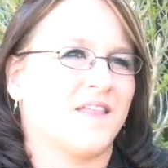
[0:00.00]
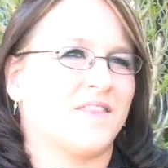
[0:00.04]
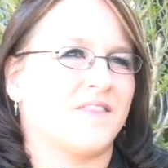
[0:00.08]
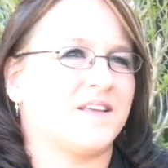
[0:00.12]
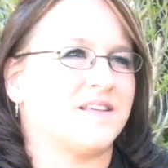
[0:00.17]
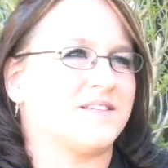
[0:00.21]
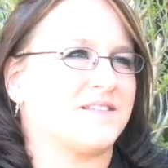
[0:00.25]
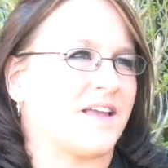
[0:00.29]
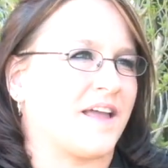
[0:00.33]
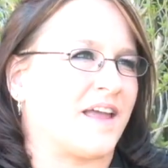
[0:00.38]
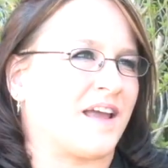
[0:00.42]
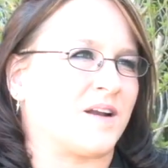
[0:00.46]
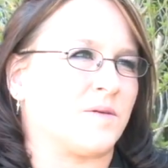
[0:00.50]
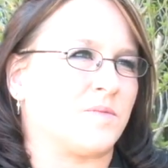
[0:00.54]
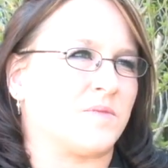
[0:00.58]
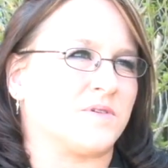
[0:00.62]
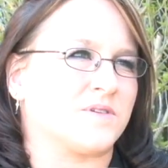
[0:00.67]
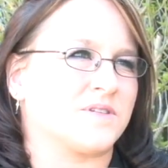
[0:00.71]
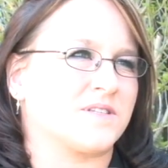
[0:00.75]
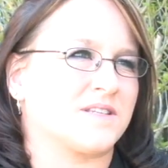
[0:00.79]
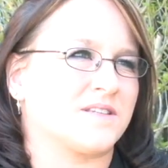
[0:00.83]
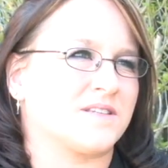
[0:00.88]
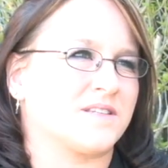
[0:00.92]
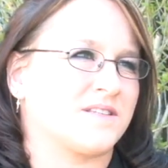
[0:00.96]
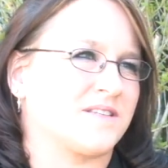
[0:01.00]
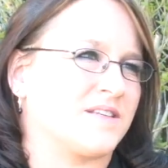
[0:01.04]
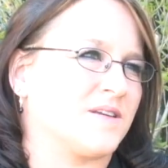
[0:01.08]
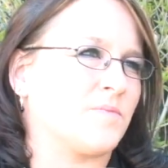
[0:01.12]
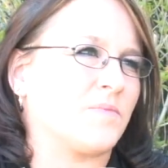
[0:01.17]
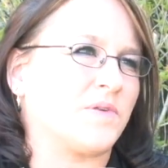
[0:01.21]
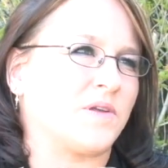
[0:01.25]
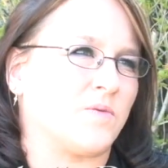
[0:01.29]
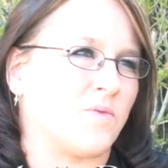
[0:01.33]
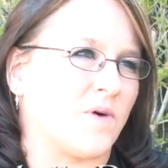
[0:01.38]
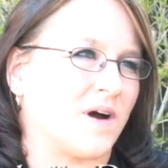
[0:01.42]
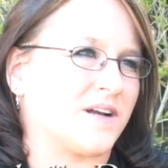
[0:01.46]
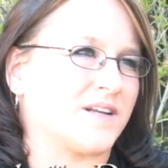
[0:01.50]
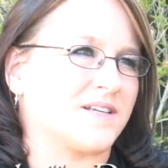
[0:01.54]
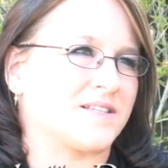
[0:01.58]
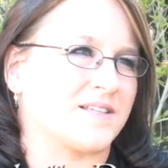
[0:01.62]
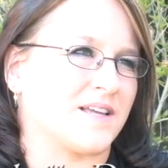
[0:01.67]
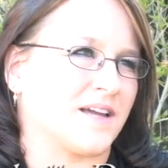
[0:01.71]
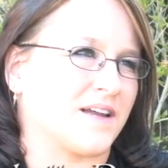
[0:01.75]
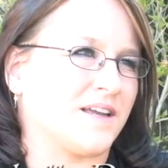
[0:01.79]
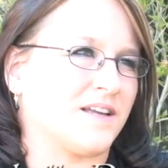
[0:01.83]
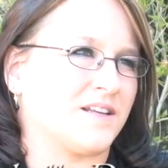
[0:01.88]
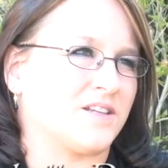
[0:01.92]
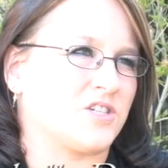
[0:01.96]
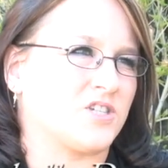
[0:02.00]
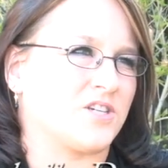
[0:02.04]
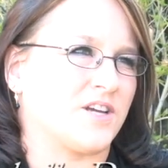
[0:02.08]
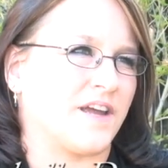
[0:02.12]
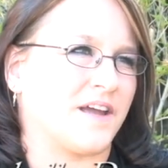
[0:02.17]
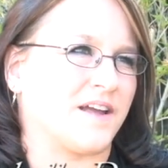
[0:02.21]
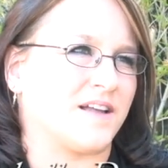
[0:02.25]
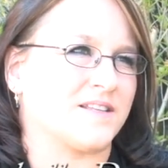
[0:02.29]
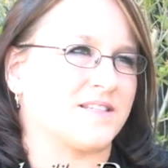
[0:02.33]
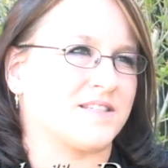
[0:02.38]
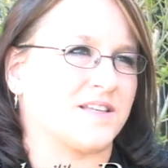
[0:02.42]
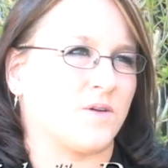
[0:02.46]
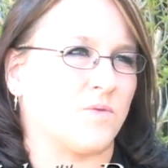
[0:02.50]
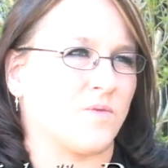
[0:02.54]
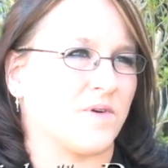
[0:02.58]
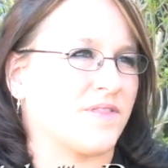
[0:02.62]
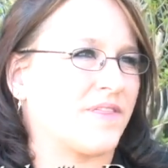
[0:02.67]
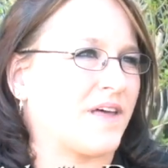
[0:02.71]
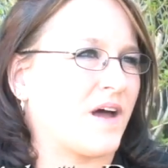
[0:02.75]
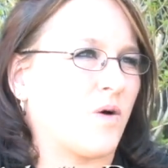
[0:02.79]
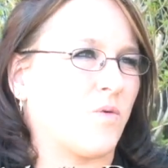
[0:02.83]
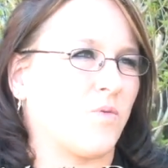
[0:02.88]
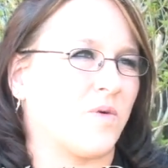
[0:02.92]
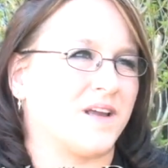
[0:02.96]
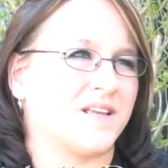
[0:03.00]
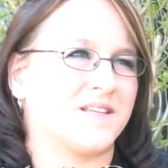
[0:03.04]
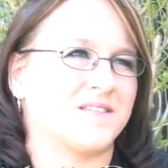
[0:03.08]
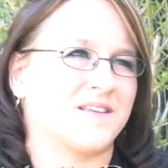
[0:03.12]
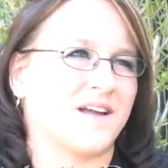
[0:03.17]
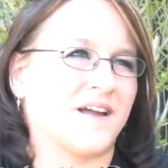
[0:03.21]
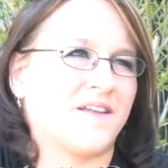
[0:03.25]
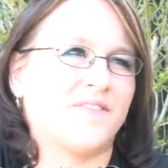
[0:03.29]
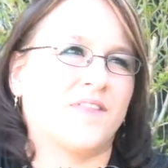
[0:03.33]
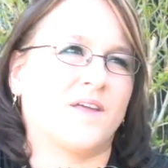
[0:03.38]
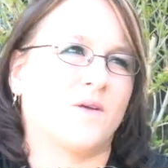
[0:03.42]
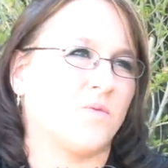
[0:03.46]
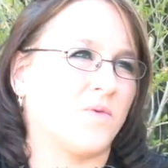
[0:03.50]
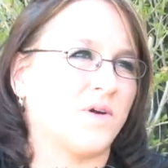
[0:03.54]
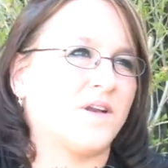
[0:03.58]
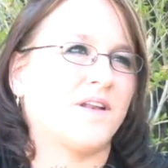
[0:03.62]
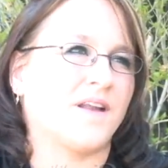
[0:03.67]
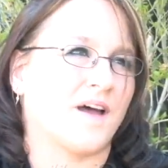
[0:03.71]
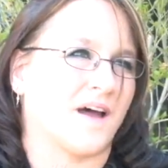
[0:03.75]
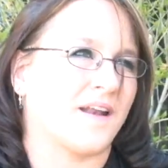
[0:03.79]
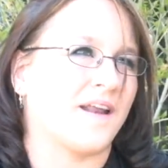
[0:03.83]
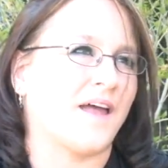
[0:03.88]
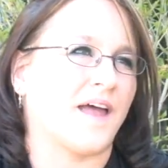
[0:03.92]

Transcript: These animals simply want a second chance, and without Wayside, they would not